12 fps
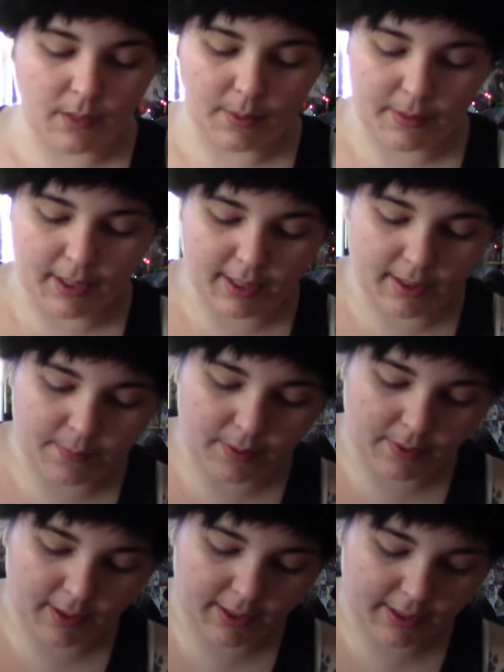but I could be
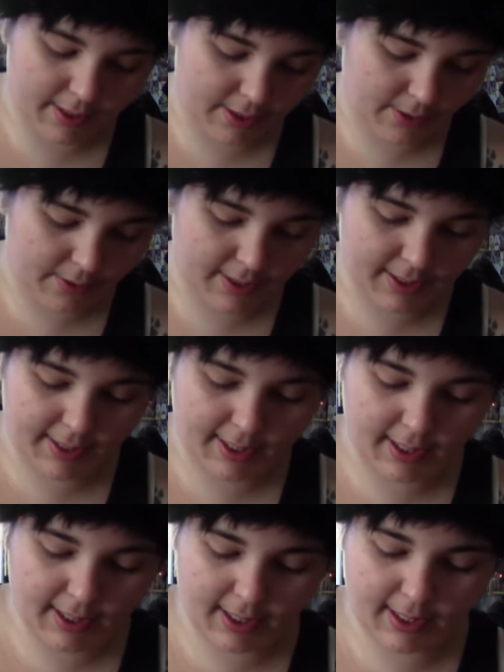wrong. And then
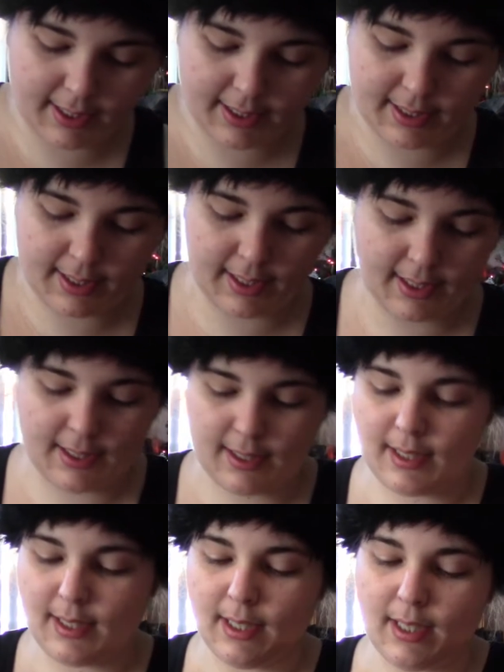Donatella is
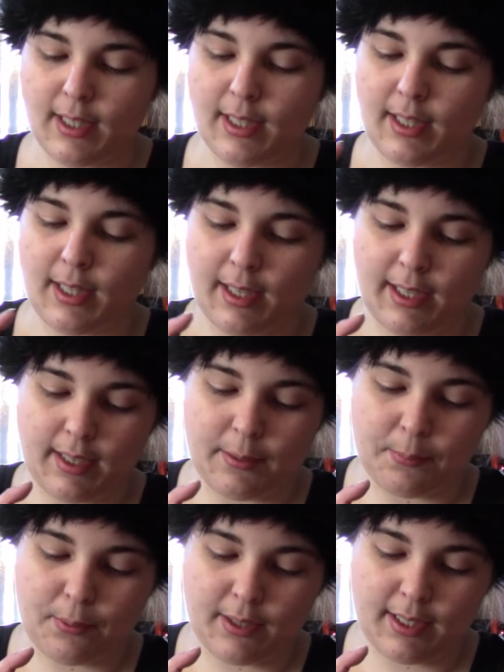this like
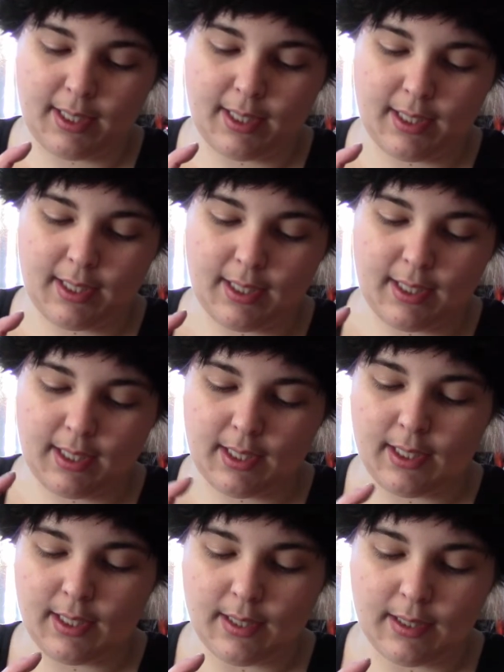
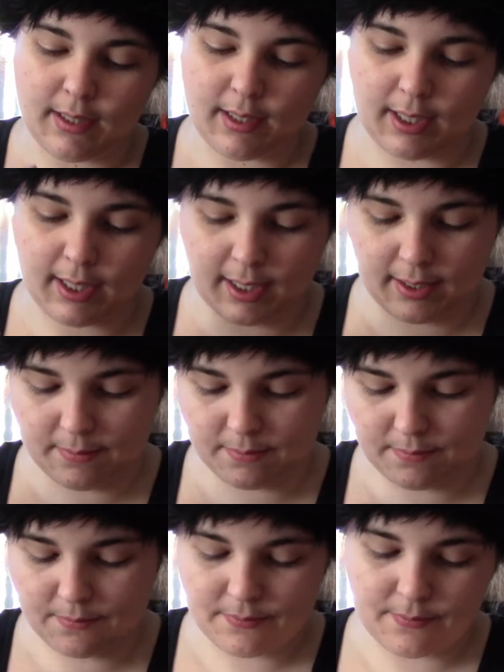pretty,
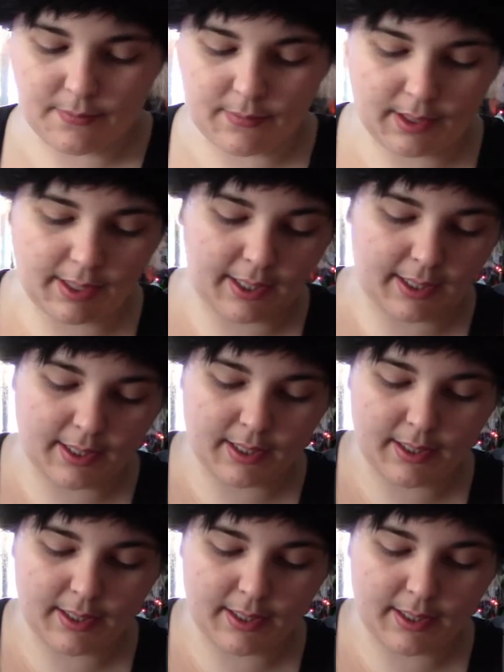like